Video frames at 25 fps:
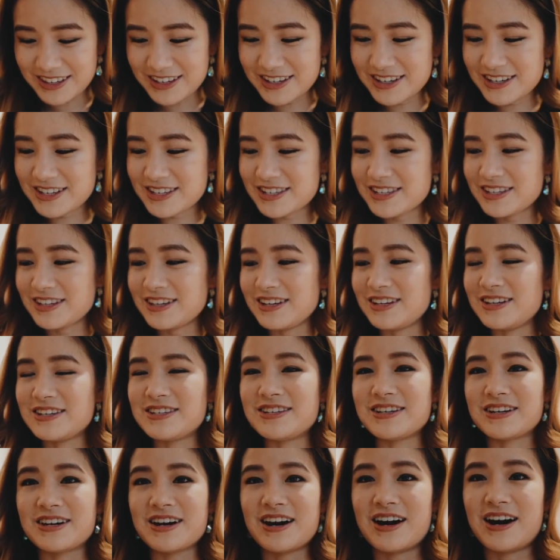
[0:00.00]
This
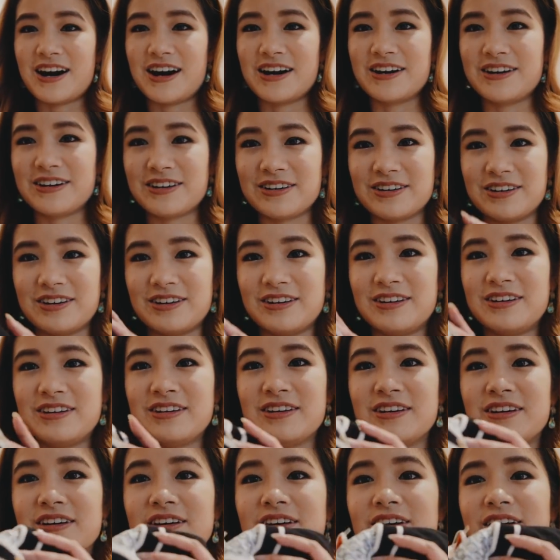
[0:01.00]
is the cardigan.
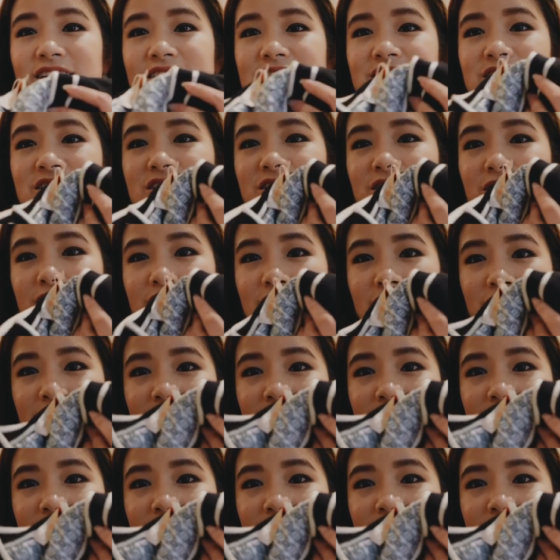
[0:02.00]
Isn't it